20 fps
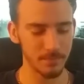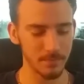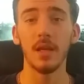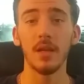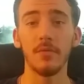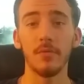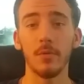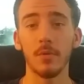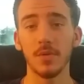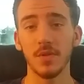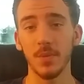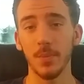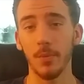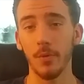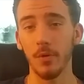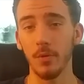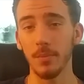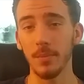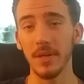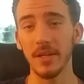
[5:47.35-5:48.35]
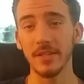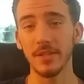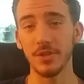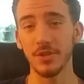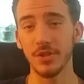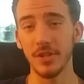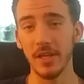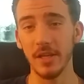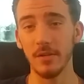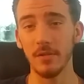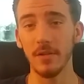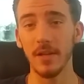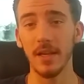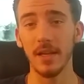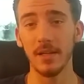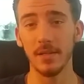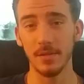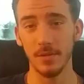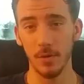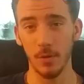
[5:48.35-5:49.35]
And if you want to support me as a channel
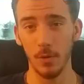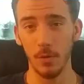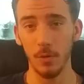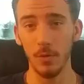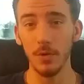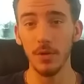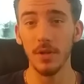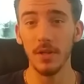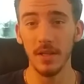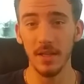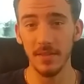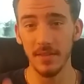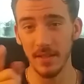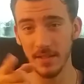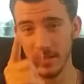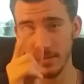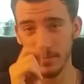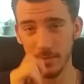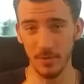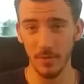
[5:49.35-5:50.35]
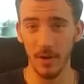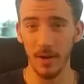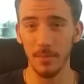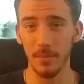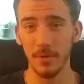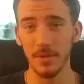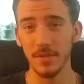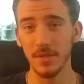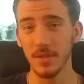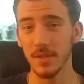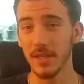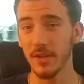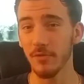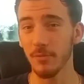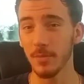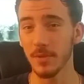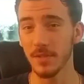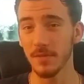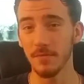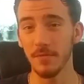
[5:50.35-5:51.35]
and as a whole, you can hit that subscribe button so you never
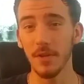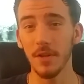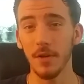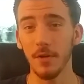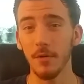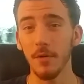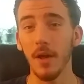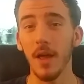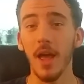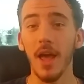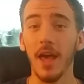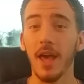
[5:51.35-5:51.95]
miss a video.